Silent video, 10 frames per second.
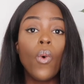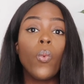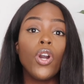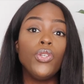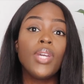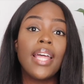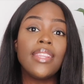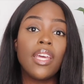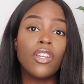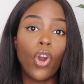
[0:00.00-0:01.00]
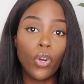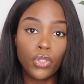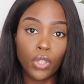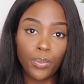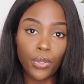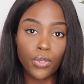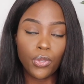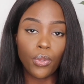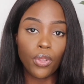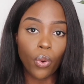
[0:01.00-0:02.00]
what you can then contribute
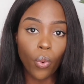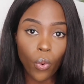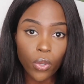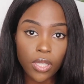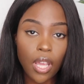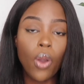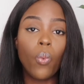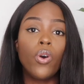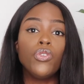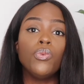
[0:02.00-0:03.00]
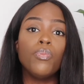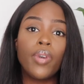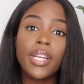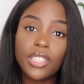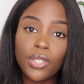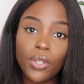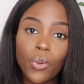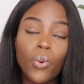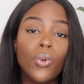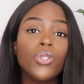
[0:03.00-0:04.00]
to the course, what you bring to the
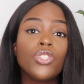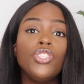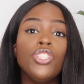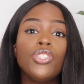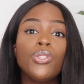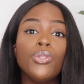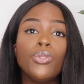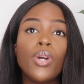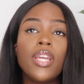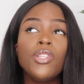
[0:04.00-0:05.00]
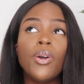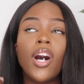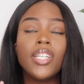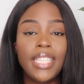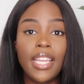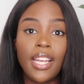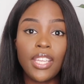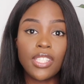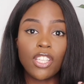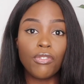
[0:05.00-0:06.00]
course. You need to, you know, articulate
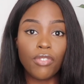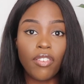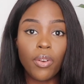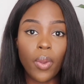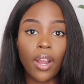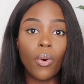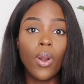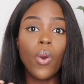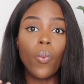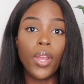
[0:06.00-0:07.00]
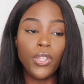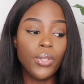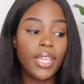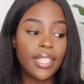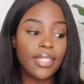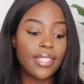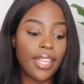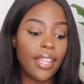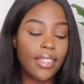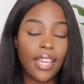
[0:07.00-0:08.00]
yourself very well, where you can
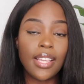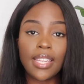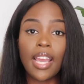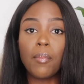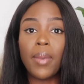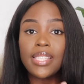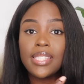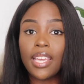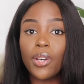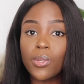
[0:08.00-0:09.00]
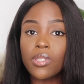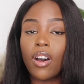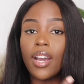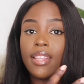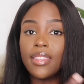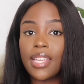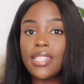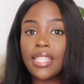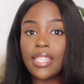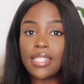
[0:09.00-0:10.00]
say things like, my skills are in this,
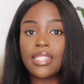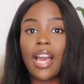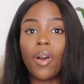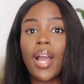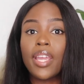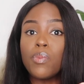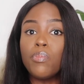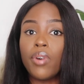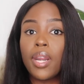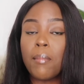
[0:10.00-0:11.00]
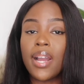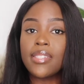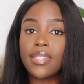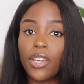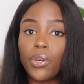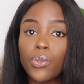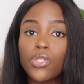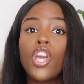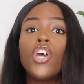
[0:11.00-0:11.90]
and this is how I can bring my skills